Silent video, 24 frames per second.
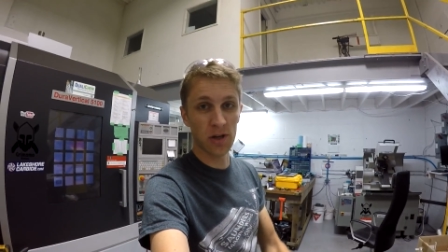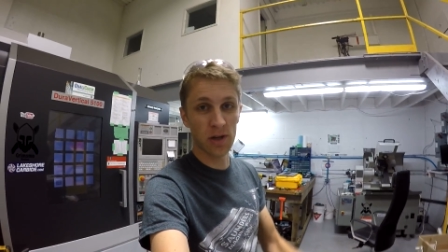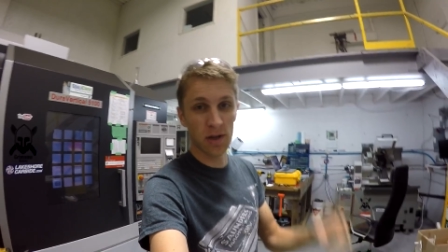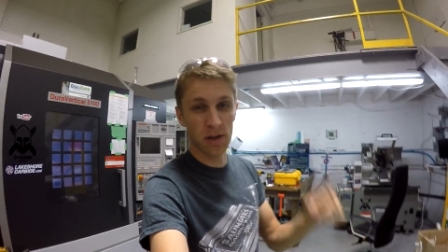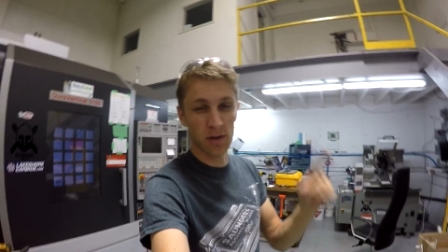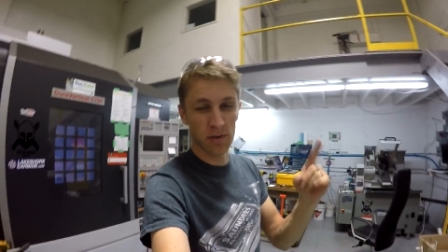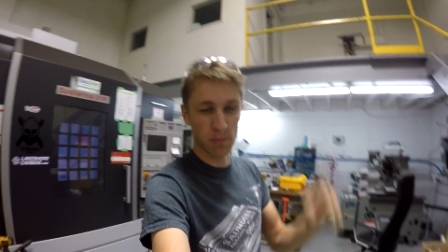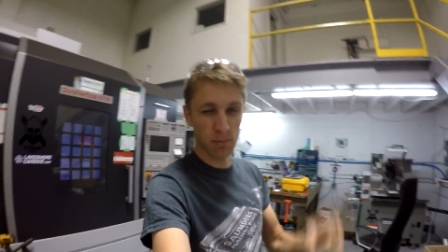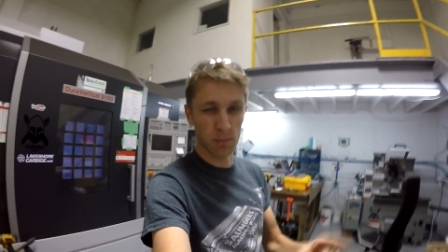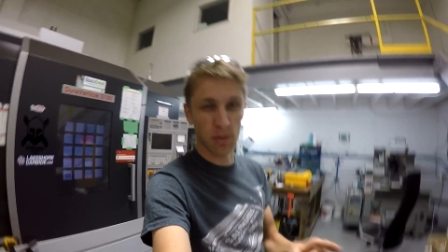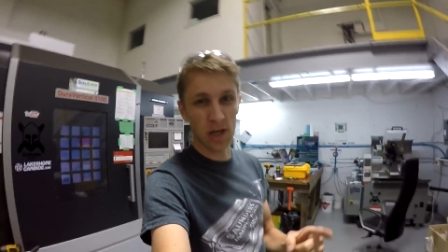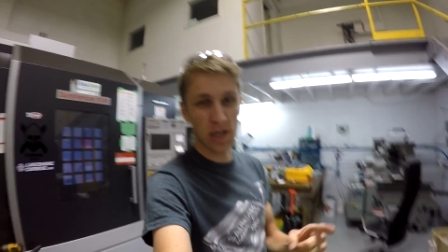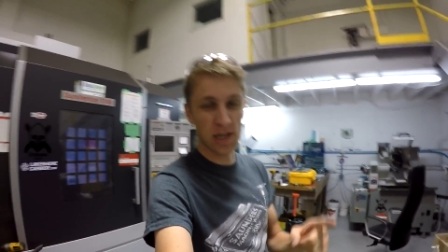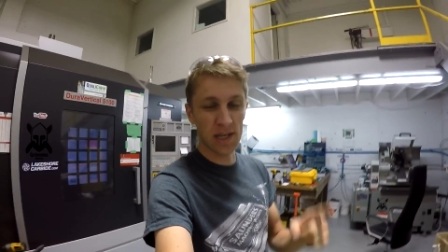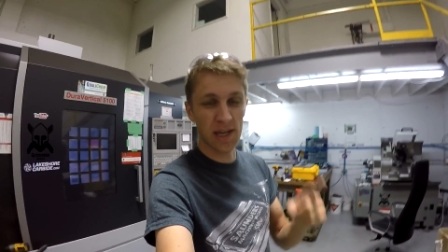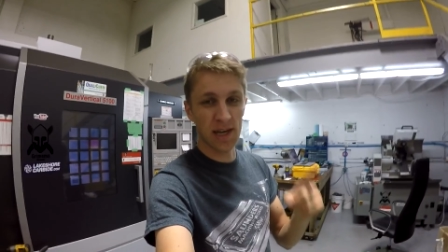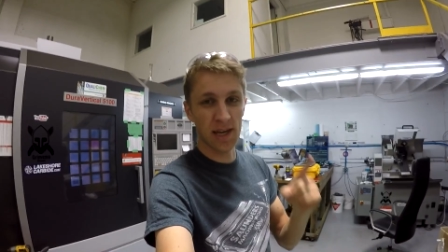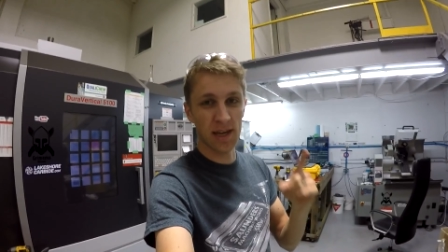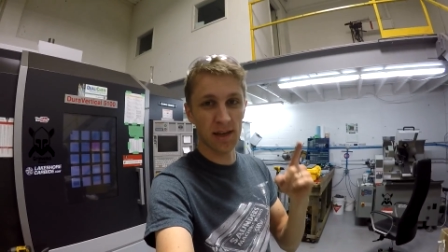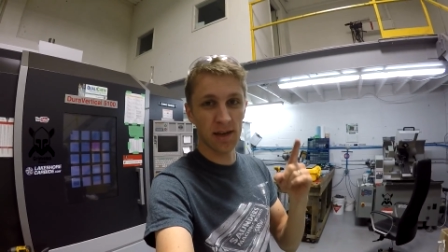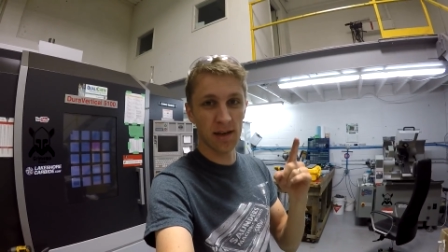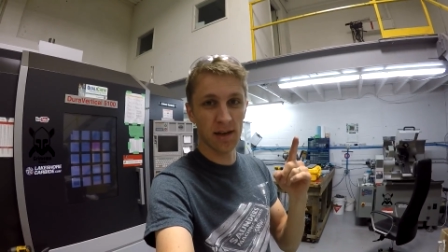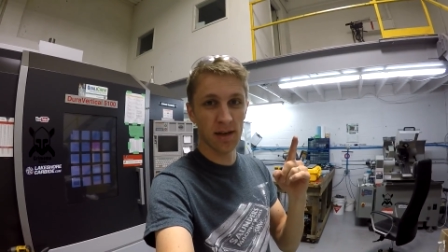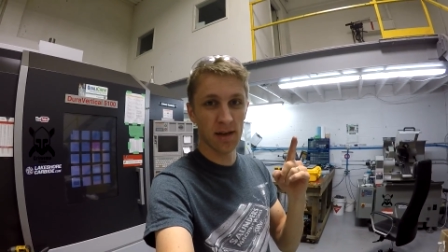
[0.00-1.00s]
It is
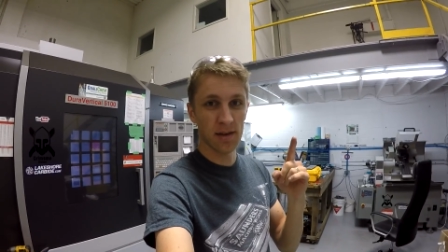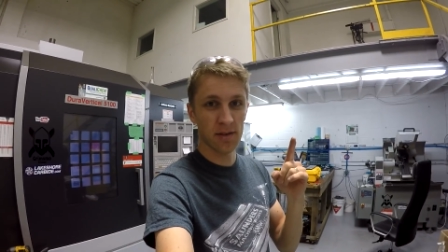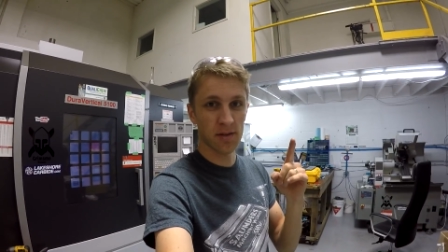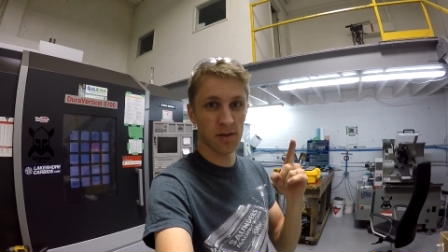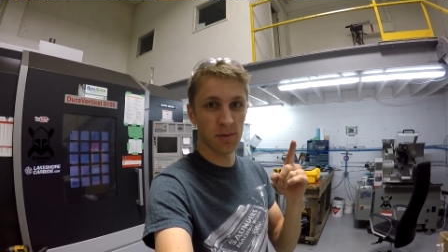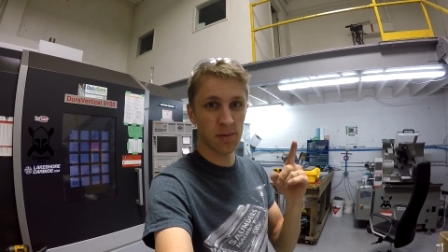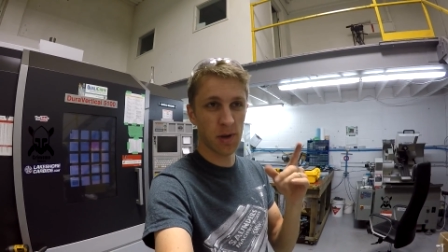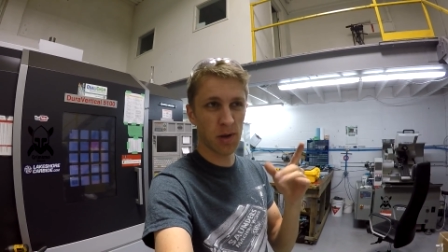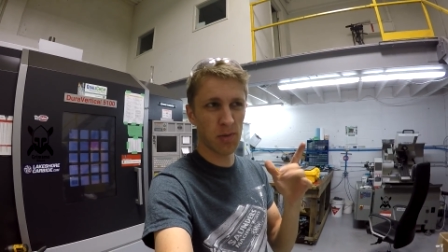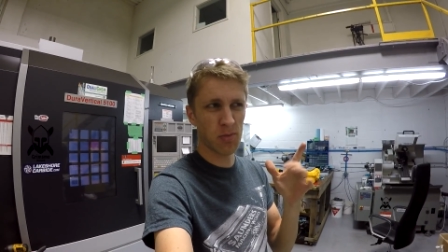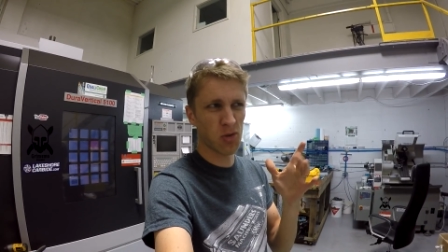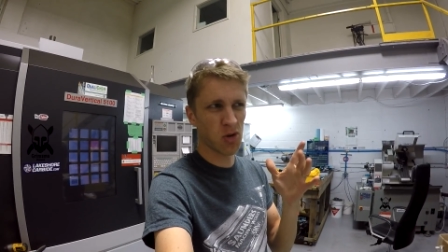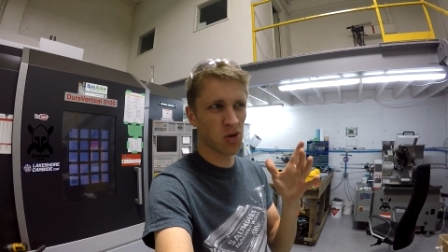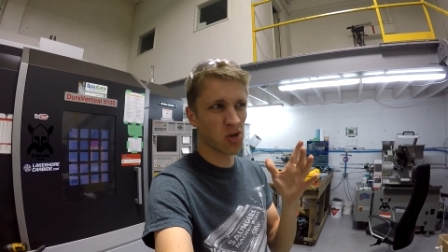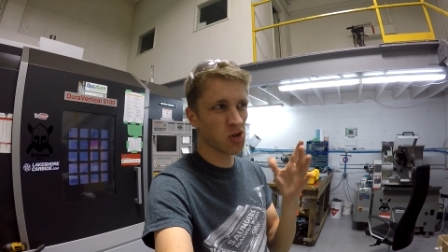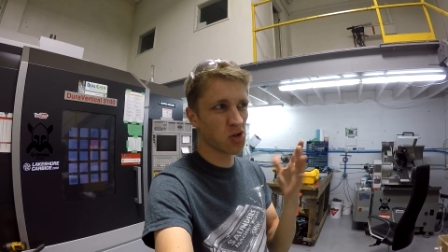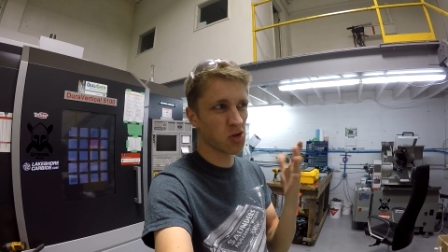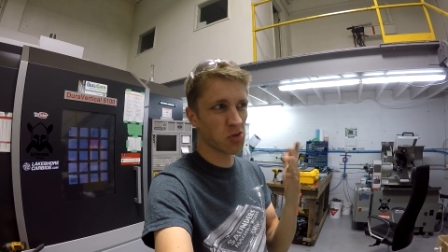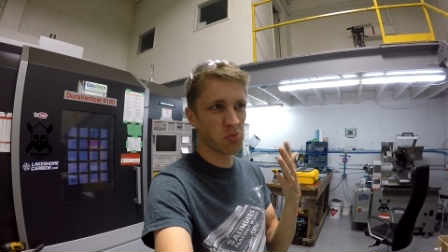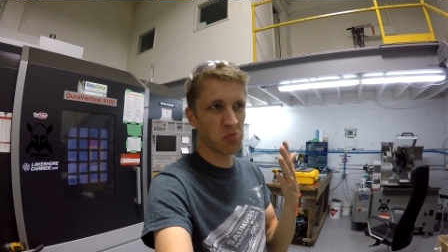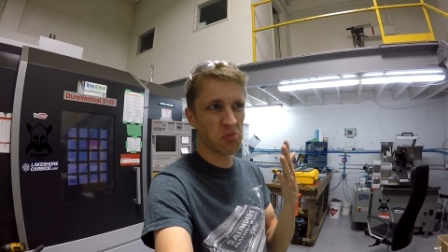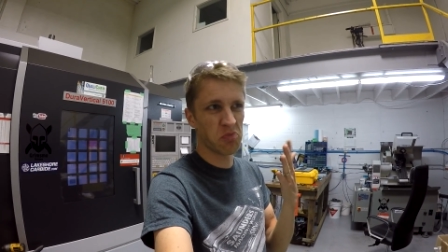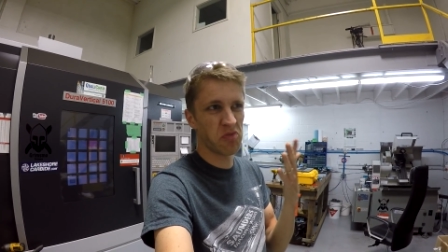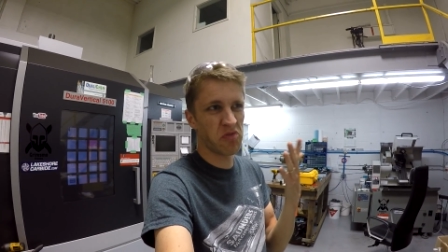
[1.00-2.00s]
Monday,
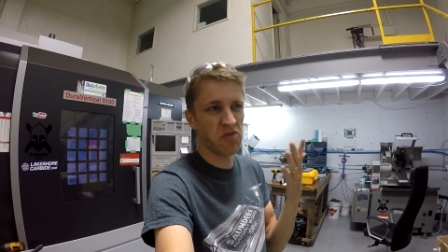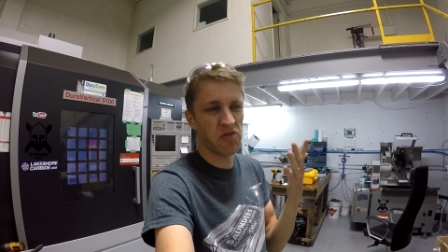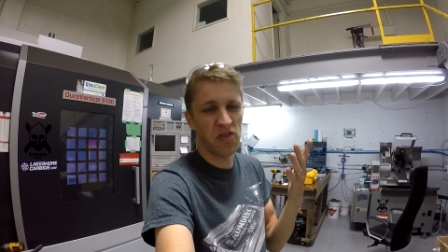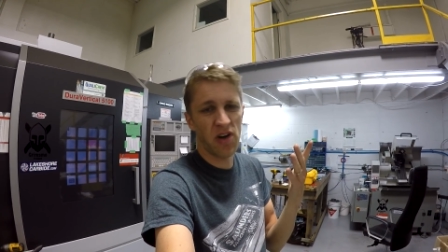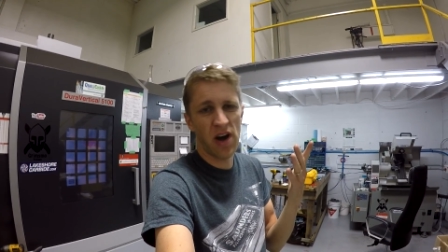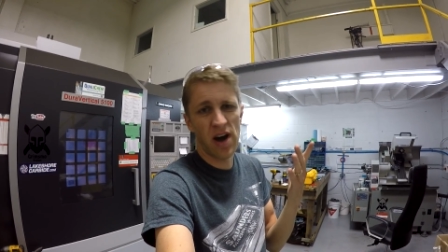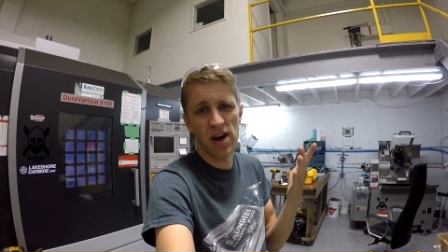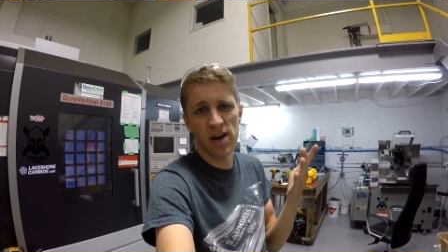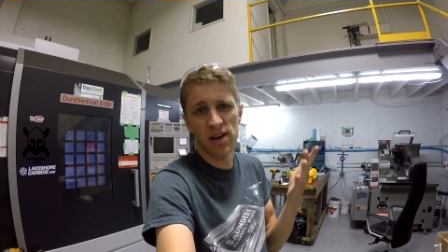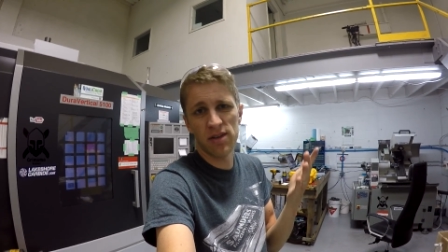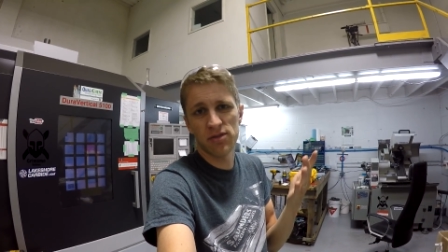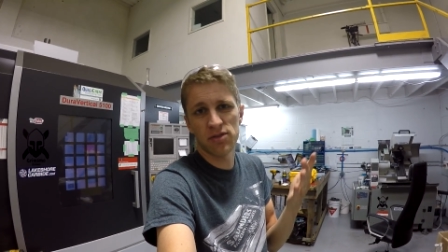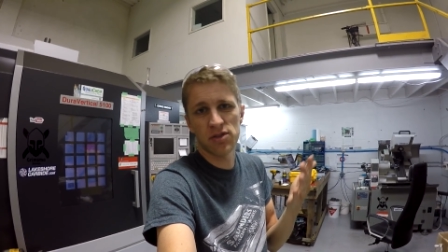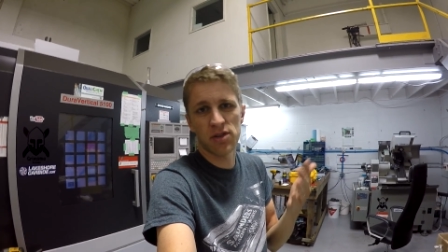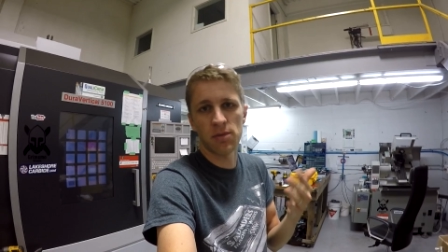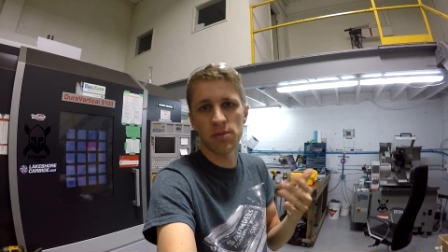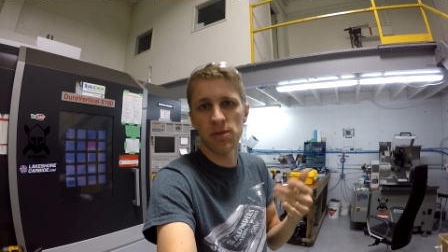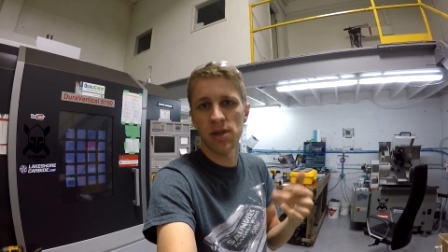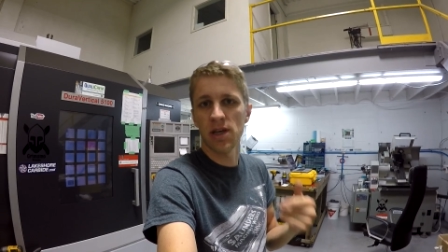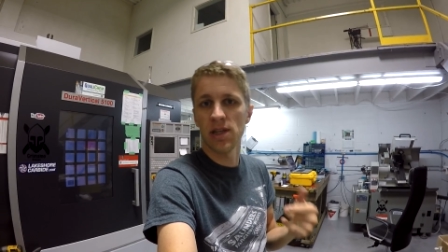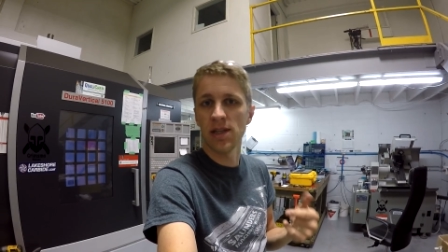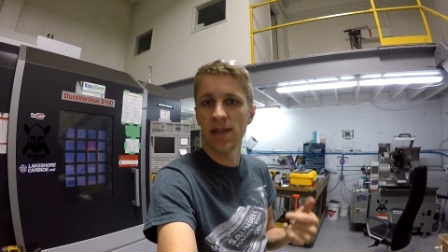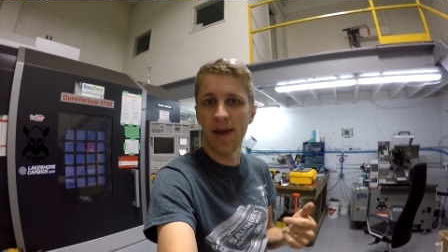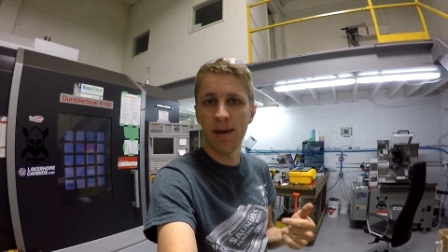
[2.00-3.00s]
September 5
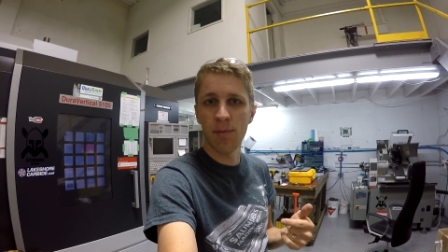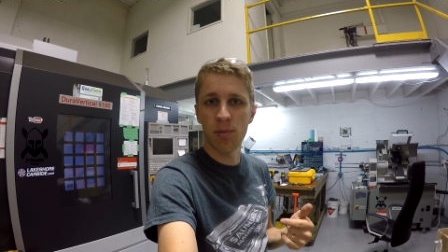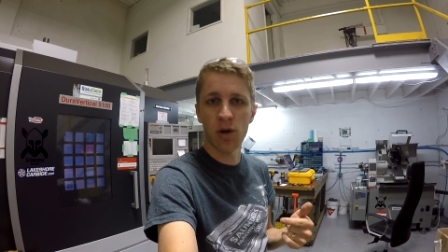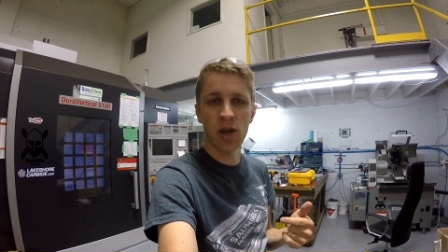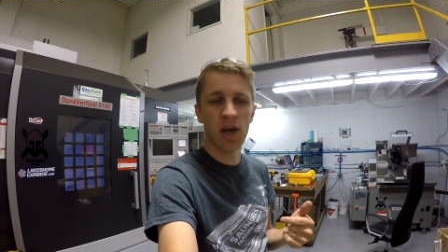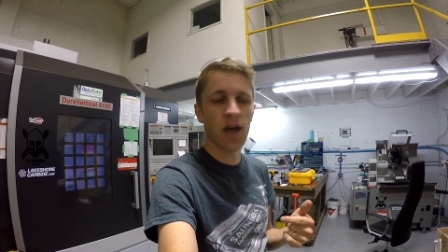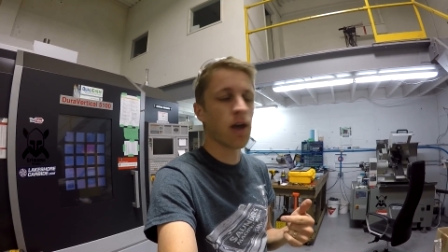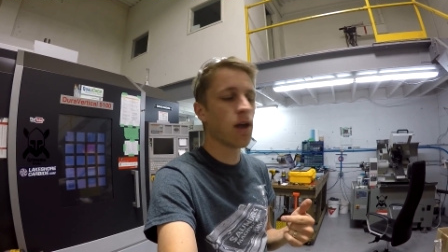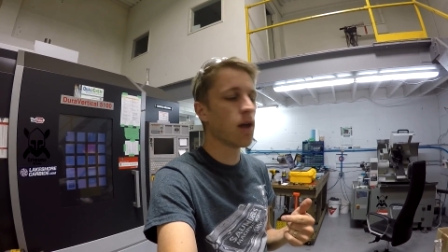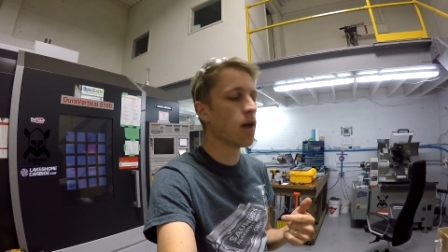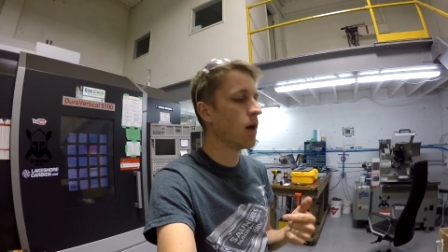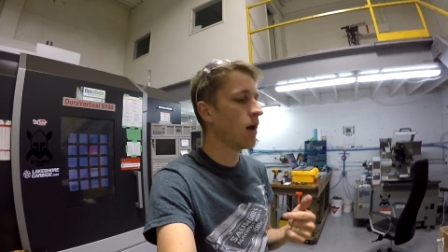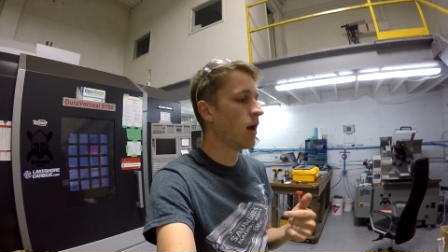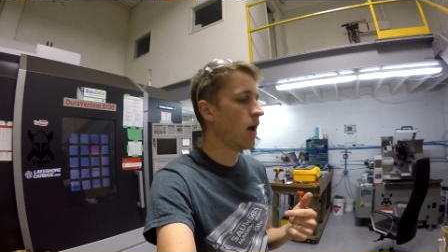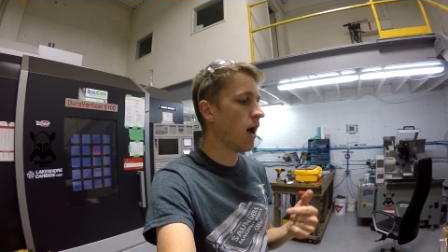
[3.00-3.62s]
something, Labor Day.